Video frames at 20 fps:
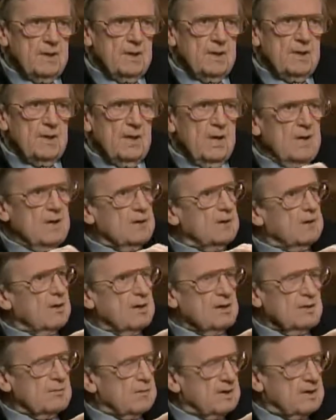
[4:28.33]

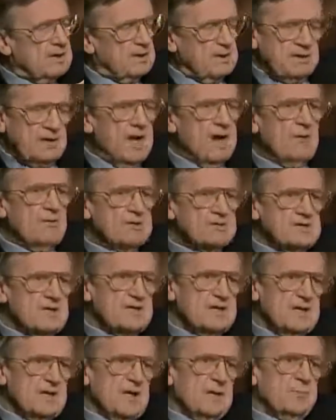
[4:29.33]
and now it's
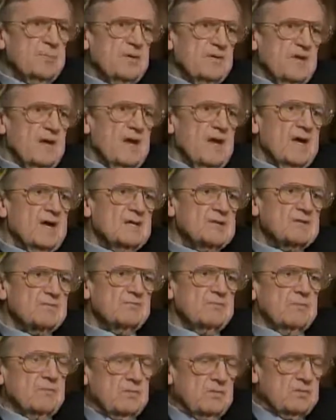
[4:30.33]
ending up in the hands
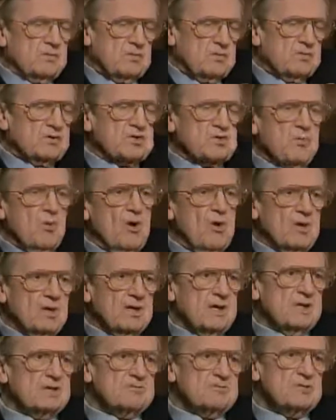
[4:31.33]
of small
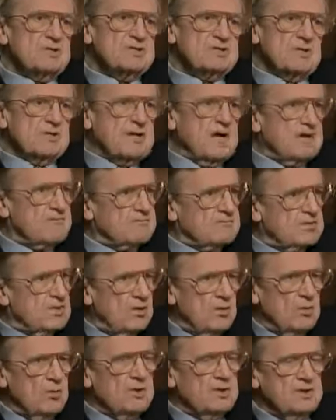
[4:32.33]
countries that have
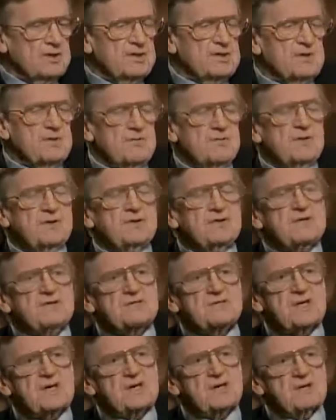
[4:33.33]
nowhere near the
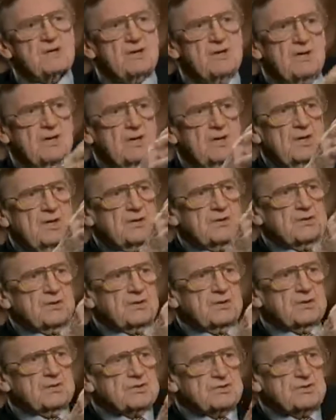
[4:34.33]
desire to
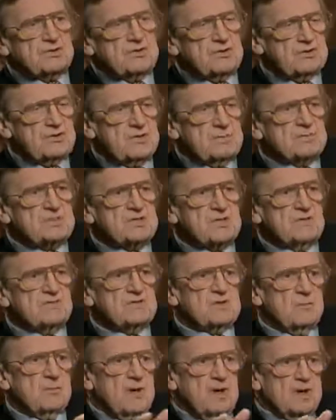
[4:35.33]
concern
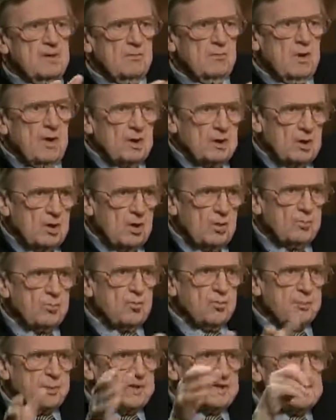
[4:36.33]
themselves about a
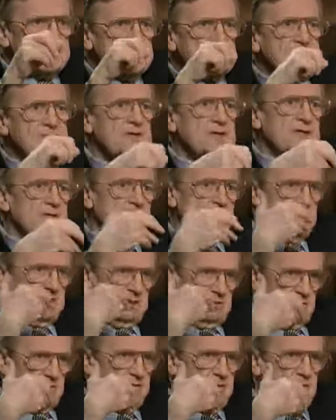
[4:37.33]
global peace
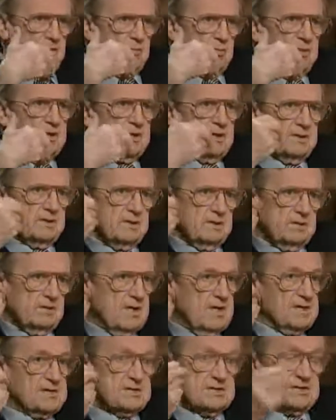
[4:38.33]
than we in the
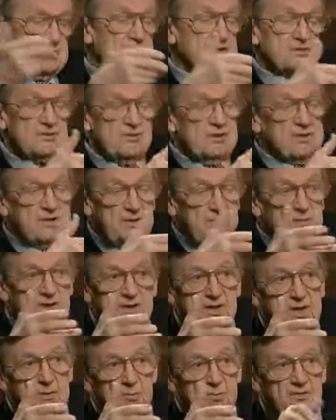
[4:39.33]
United States or any
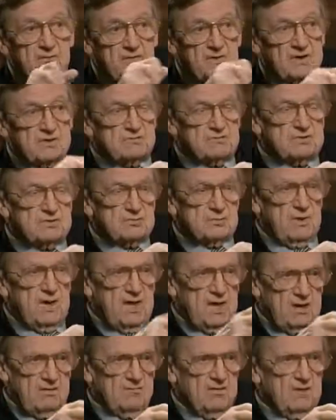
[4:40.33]
number of countries have.